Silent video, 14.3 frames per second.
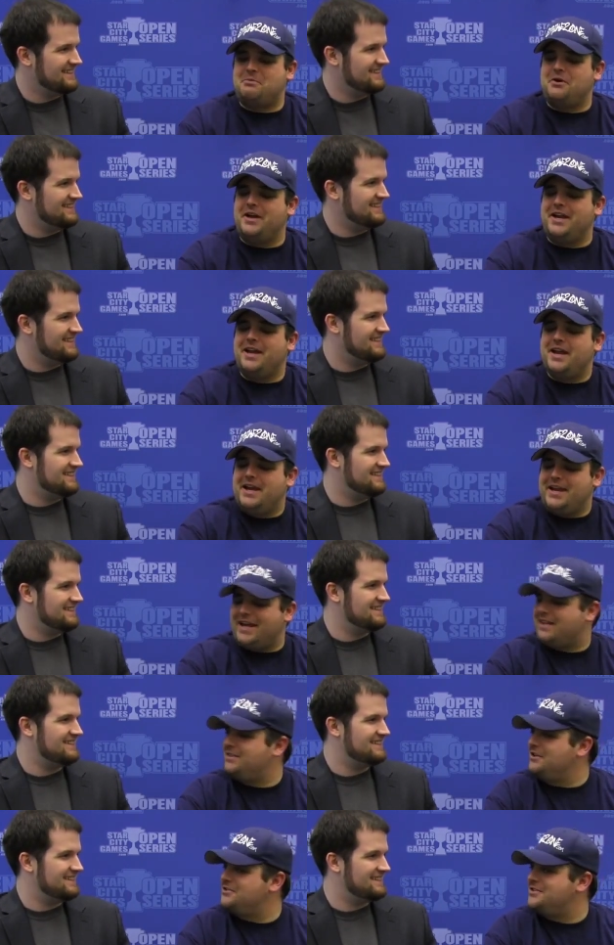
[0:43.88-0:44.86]
Speaker 1: to put
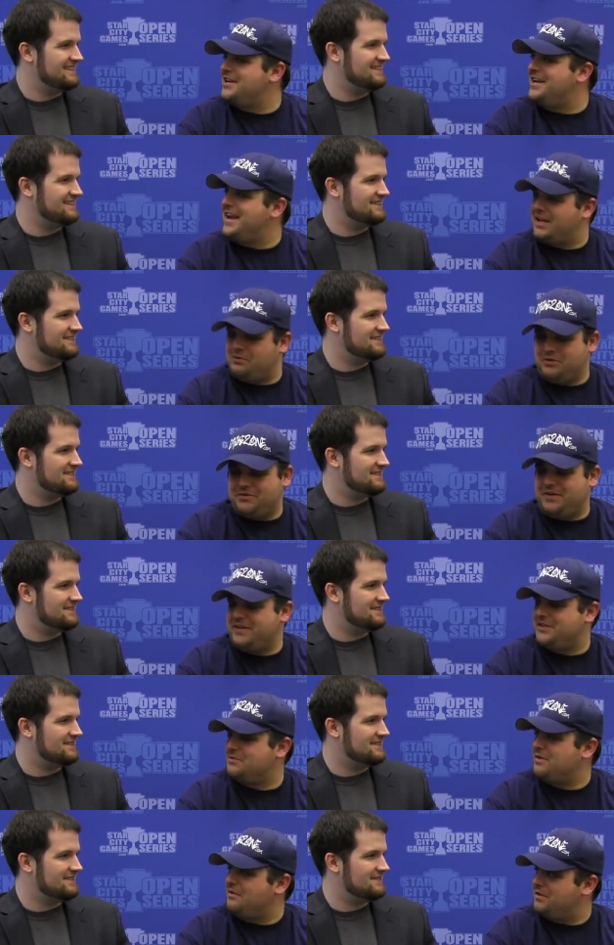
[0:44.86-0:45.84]
Nykthos in the deck with
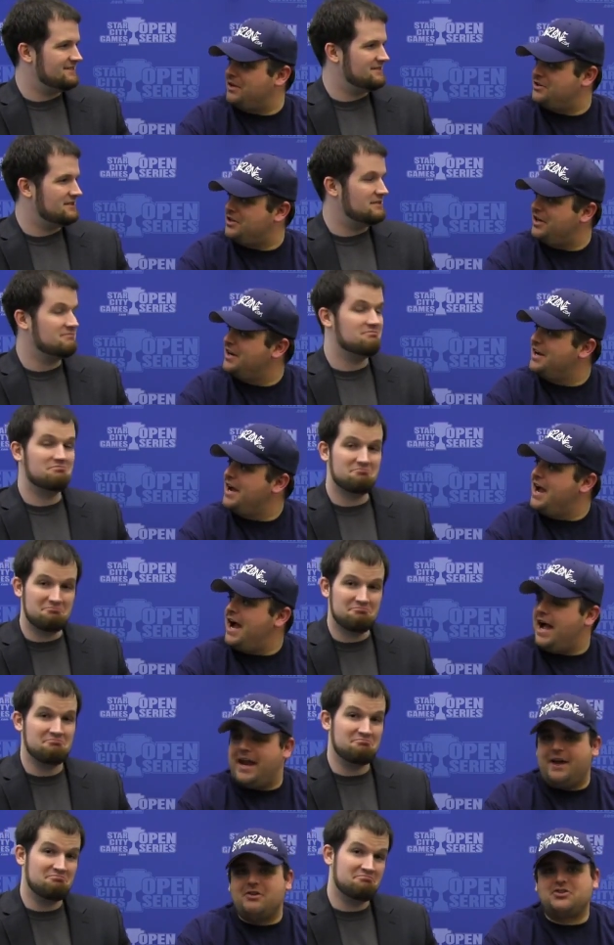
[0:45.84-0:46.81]
Sphinx's Revelation,
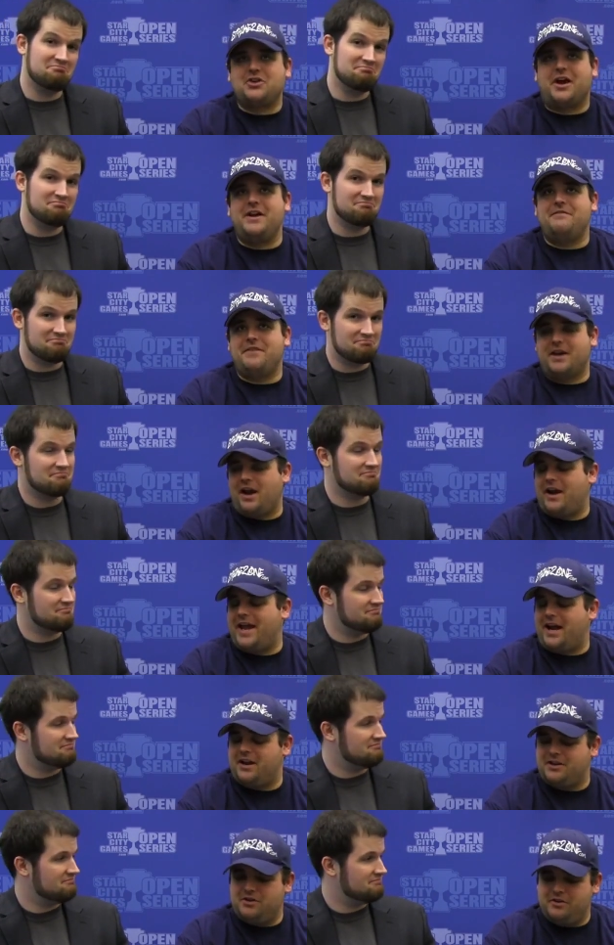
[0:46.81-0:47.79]
and I was trying to figure out
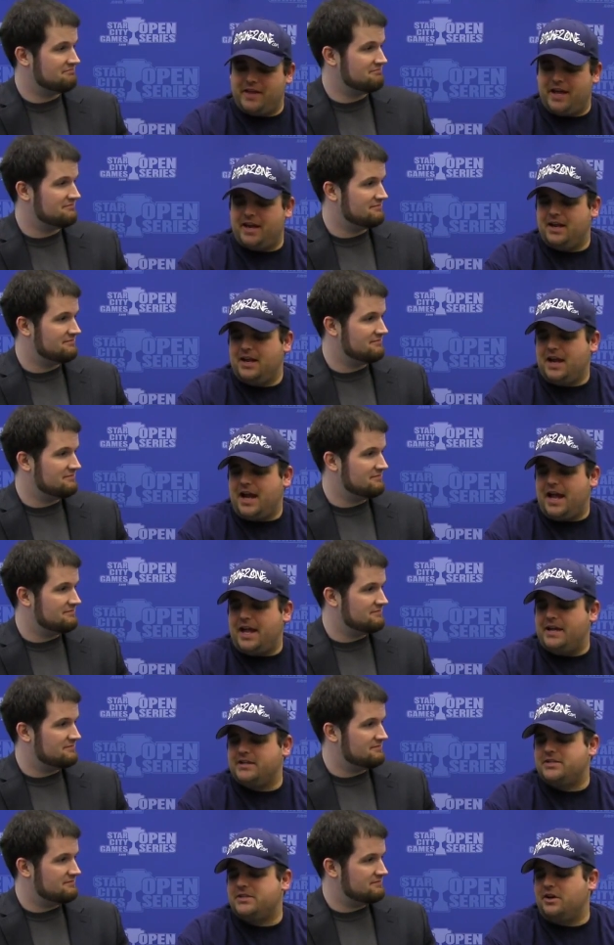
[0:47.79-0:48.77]
how to do that.
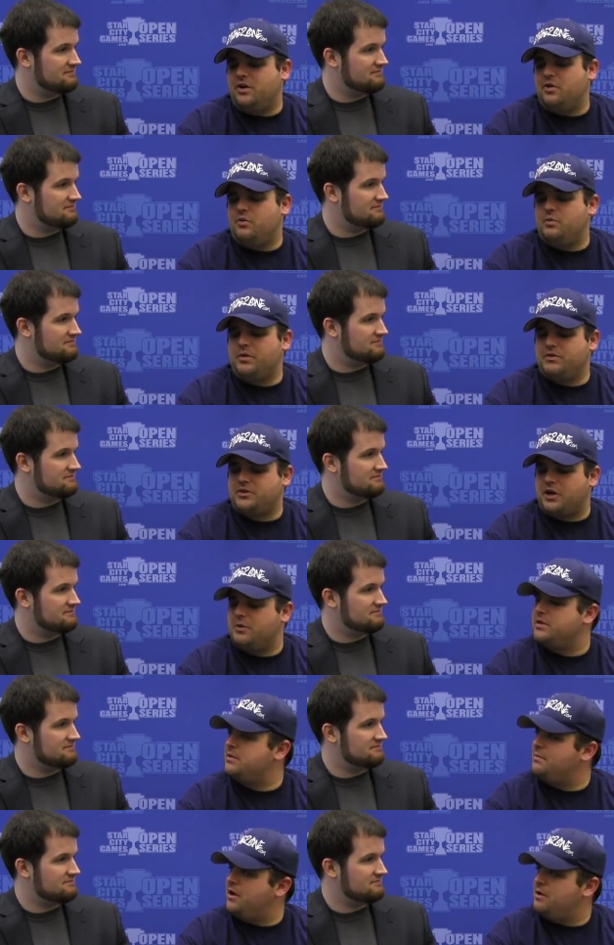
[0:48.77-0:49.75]
And so we started
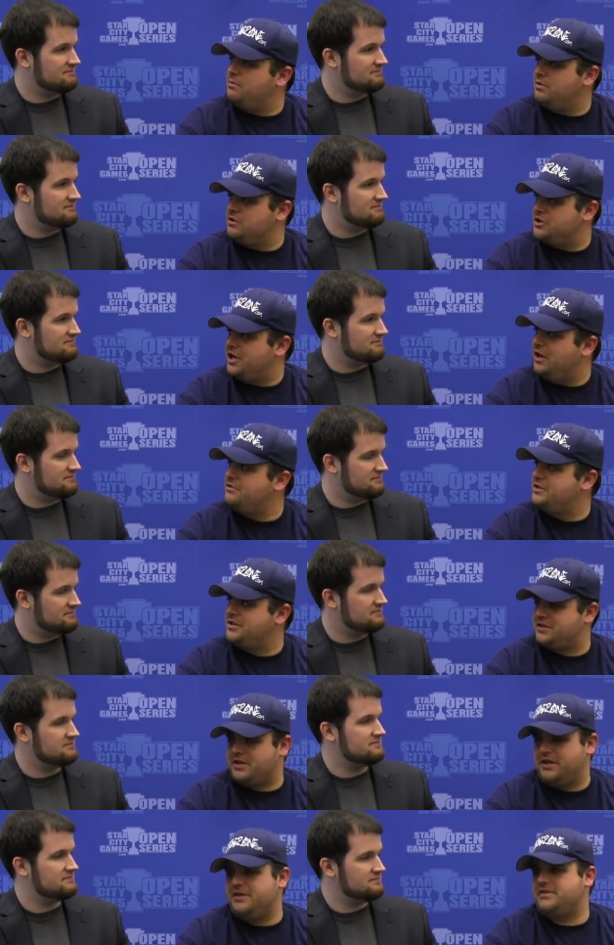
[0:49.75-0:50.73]
with the mono blue shell
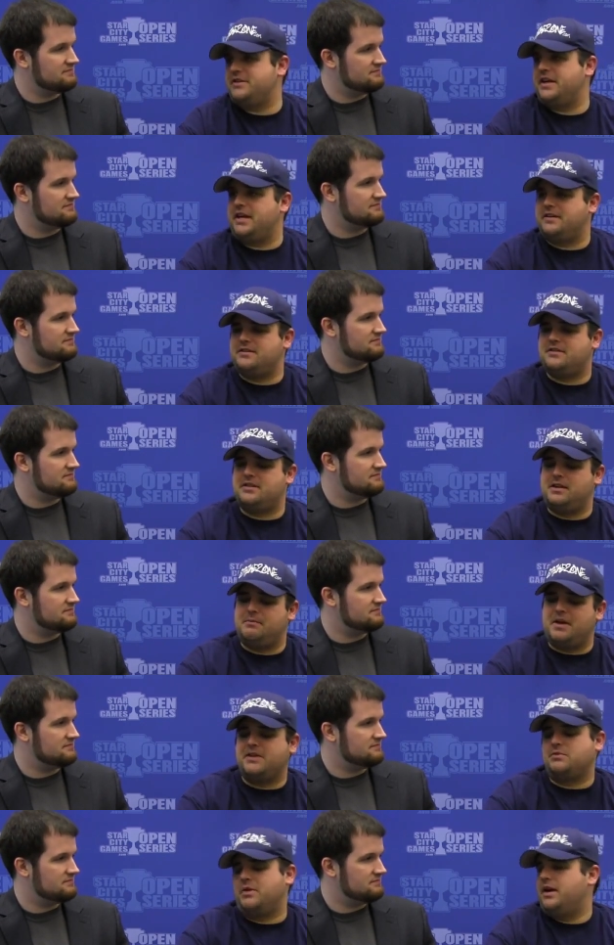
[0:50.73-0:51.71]
just because it's the
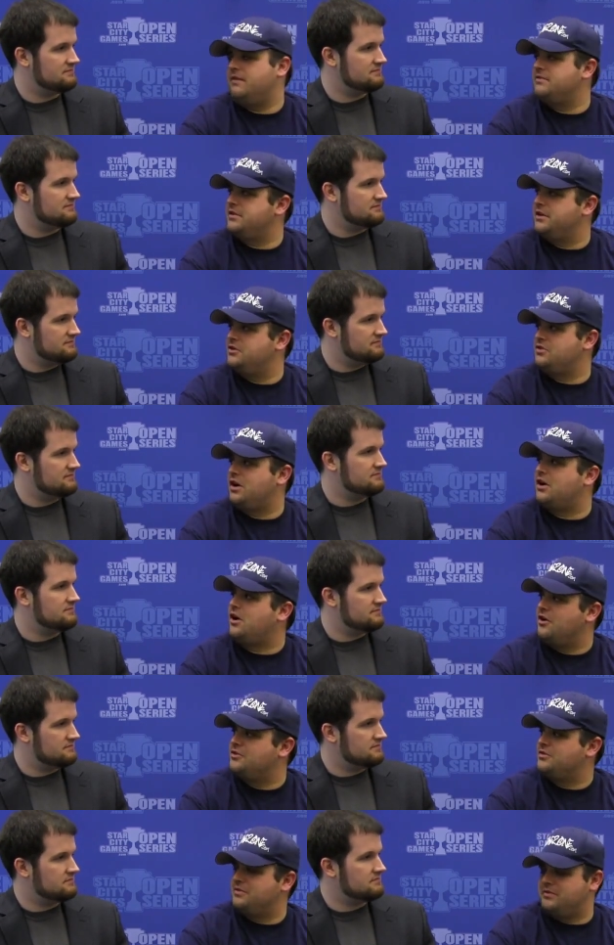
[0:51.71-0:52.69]
best way, obviously, to draw
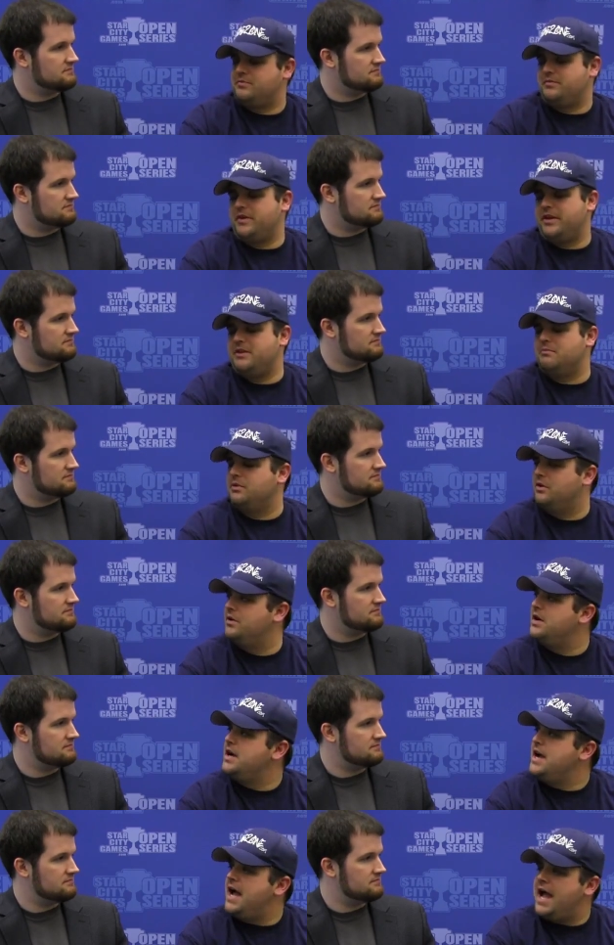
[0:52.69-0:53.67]
cards is in the blue.
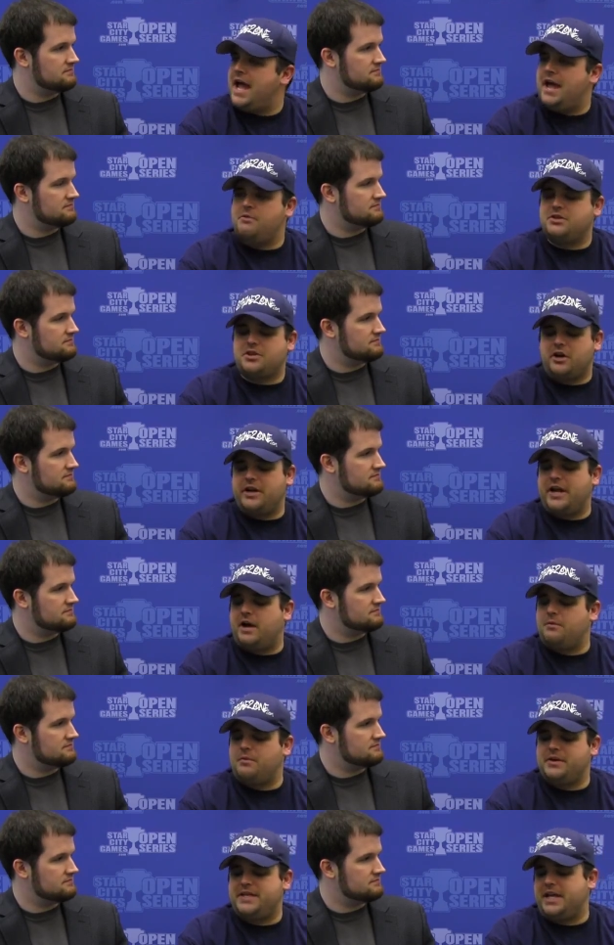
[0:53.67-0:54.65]
And we started
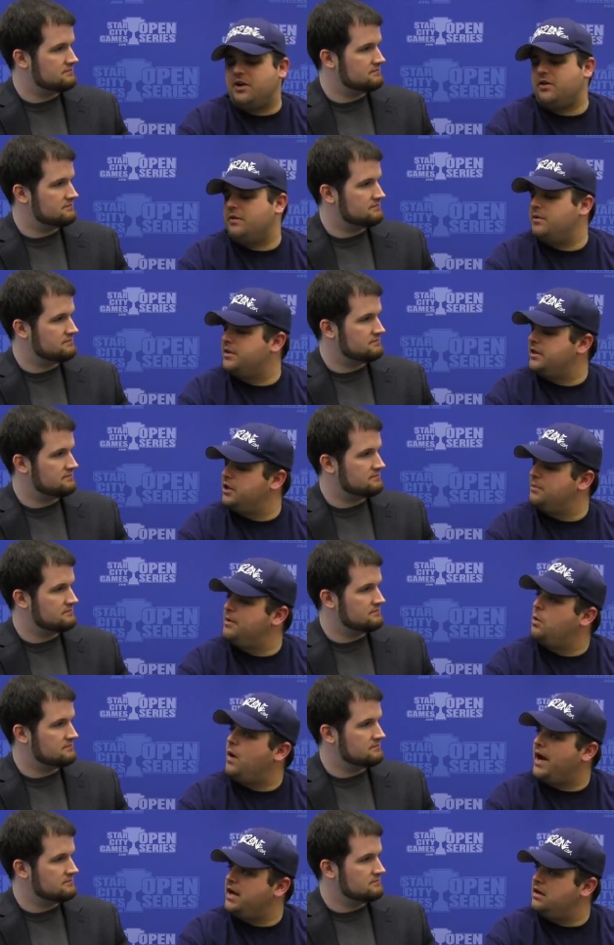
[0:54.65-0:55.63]
out with tinkering with a little
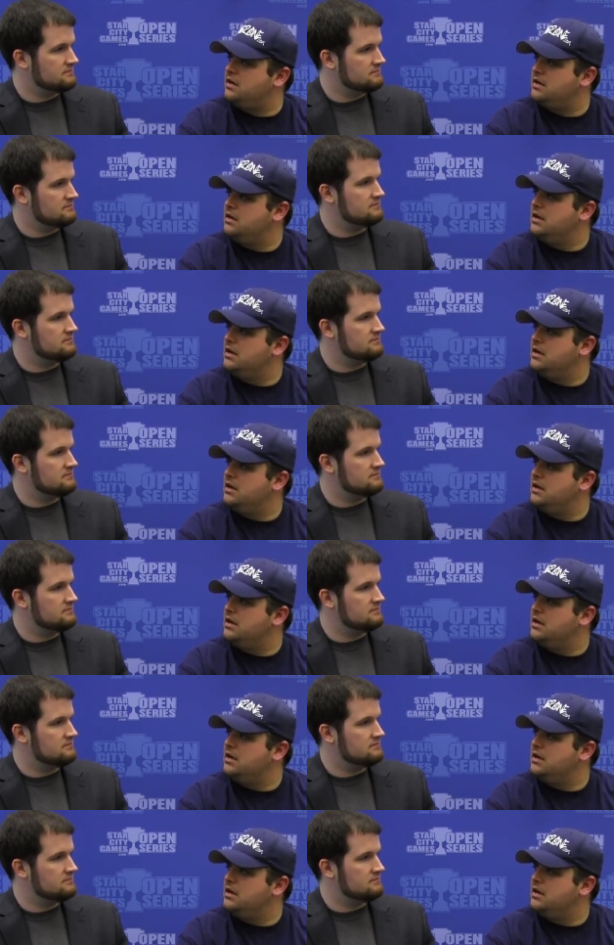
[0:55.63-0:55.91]
bit of white,